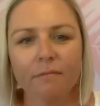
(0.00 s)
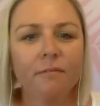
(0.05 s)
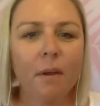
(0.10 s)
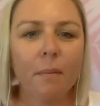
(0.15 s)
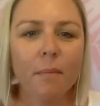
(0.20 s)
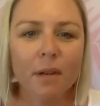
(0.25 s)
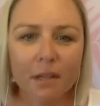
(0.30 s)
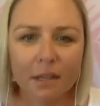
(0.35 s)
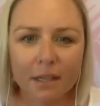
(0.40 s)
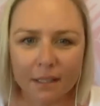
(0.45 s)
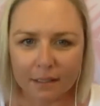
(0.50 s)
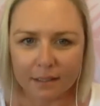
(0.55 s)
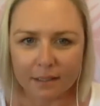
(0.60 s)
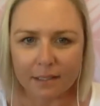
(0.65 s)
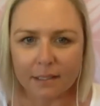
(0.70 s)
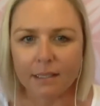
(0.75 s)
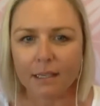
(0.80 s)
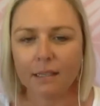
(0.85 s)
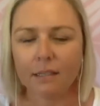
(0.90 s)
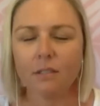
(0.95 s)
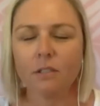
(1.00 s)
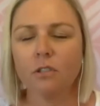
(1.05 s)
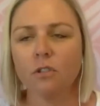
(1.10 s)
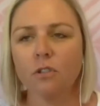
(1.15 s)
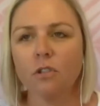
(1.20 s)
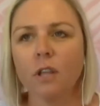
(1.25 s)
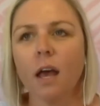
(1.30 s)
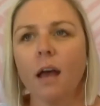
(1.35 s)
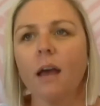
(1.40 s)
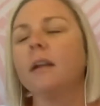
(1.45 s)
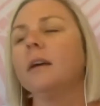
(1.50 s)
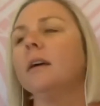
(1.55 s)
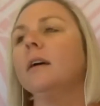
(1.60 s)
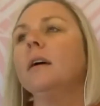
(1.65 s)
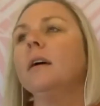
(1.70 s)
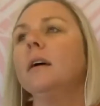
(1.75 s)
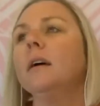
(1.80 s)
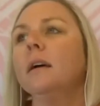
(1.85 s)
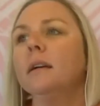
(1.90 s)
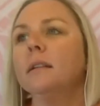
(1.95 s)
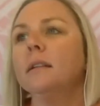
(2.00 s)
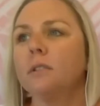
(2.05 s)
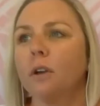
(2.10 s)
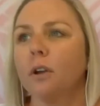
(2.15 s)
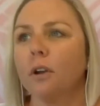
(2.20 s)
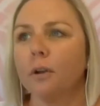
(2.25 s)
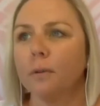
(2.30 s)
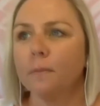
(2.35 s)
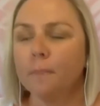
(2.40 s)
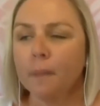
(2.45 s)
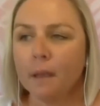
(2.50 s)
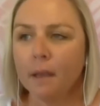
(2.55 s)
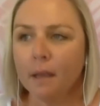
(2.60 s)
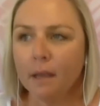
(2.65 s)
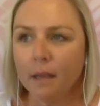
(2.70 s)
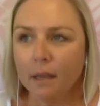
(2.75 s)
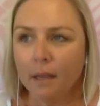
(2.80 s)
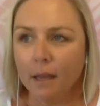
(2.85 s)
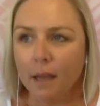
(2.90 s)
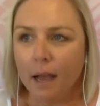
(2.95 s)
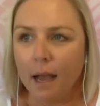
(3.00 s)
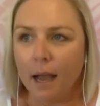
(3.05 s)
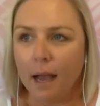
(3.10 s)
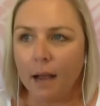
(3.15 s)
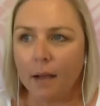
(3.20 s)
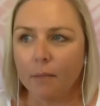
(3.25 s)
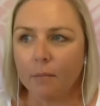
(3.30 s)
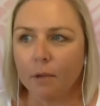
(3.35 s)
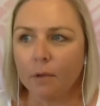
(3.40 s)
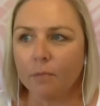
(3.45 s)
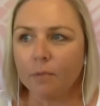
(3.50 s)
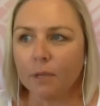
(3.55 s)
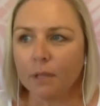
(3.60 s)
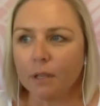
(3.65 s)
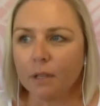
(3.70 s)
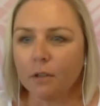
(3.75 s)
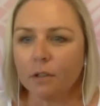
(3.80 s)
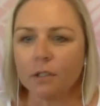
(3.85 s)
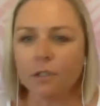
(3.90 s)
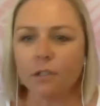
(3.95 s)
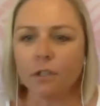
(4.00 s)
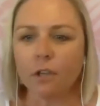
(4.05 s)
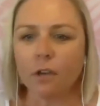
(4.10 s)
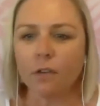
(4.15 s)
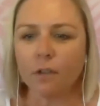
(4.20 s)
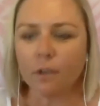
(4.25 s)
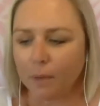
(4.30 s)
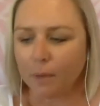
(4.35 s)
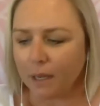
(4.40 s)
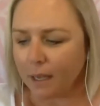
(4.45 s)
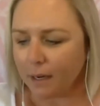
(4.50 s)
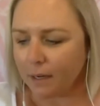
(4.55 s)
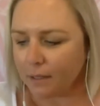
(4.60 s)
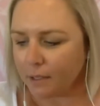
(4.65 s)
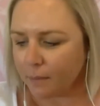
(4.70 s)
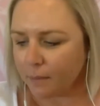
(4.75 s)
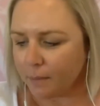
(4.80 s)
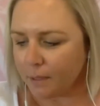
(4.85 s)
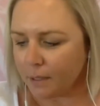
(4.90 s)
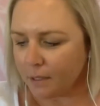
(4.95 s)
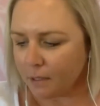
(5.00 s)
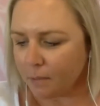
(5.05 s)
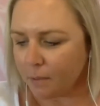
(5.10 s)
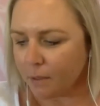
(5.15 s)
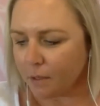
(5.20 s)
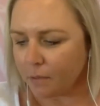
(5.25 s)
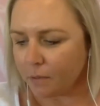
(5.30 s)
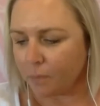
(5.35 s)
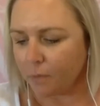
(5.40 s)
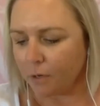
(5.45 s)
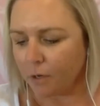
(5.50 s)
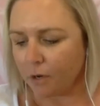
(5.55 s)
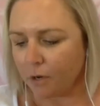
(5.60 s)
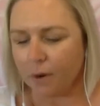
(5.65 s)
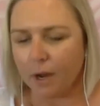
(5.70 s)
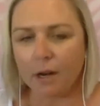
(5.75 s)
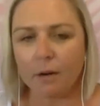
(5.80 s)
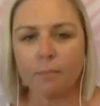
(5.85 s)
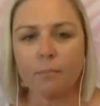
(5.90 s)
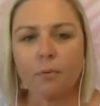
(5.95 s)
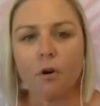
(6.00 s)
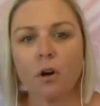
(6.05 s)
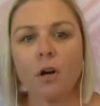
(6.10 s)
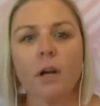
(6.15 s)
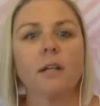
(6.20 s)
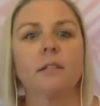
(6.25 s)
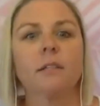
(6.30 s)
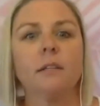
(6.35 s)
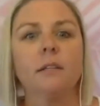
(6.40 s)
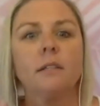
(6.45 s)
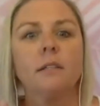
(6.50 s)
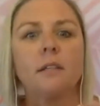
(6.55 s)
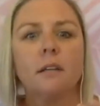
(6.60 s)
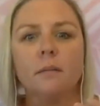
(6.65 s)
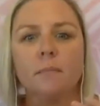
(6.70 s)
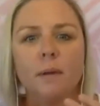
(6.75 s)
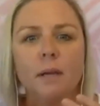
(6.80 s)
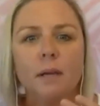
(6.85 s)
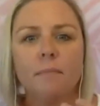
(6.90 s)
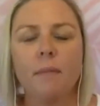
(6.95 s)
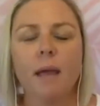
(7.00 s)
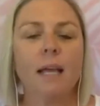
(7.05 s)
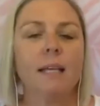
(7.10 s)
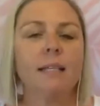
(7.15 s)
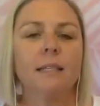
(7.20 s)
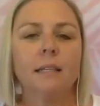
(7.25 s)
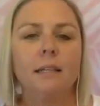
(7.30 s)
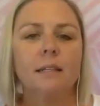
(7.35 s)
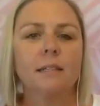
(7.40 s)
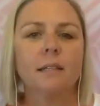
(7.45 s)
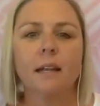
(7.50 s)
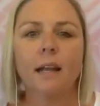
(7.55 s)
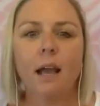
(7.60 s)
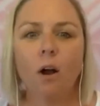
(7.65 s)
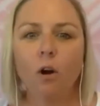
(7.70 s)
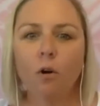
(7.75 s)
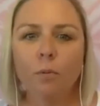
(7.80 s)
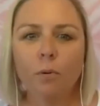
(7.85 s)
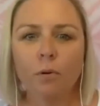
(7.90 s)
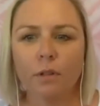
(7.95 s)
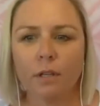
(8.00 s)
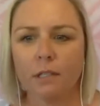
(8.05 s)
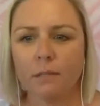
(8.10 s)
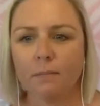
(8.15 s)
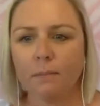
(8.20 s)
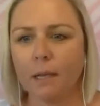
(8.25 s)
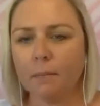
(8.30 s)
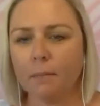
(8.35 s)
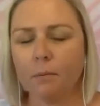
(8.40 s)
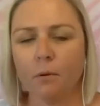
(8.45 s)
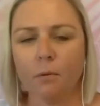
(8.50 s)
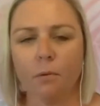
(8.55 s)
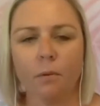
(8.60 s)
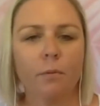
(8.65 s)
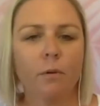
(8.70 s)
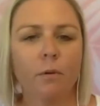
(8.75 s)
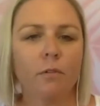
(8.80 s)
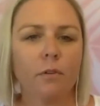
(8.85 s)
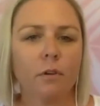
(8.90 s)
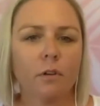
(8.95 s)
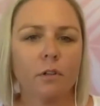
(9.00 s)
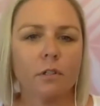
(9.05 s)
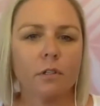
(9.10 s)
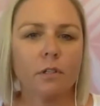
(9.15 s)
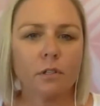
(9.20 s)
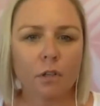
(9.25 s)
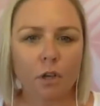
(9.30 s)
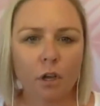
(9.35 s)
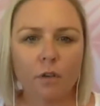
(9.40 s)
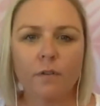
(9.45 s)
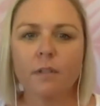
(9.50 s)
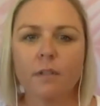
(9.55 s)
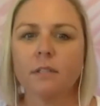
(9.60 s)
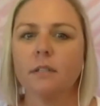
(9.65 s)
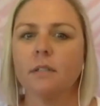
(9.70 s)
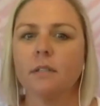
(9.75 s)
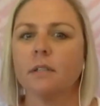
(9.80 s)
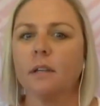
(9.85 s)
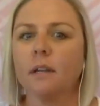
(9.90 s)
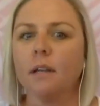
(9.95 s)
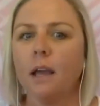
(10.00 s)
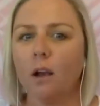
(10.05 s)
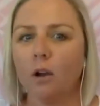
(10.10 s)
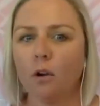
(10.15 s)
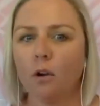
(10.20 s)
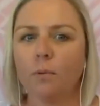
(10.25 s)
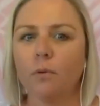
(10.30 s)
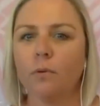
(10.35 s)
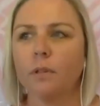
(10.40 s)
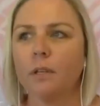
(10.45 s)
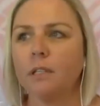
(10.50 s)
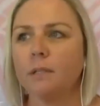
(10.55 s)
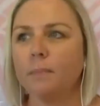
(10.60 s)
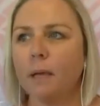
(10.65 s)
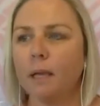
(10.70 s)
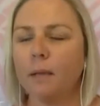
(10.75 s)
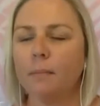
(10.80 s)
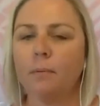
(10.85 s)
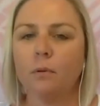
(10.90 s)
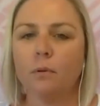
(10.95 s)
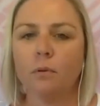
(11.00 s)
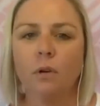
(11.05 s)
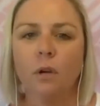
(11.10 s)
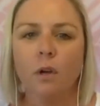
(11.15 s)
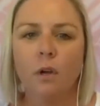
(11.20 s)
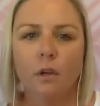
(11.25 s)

feminine instinct to do that. So we're really good at serving. We get into business because we want to create a product that's going to be amazing. That's going to help all these people. We've got a service that's going to help all these people,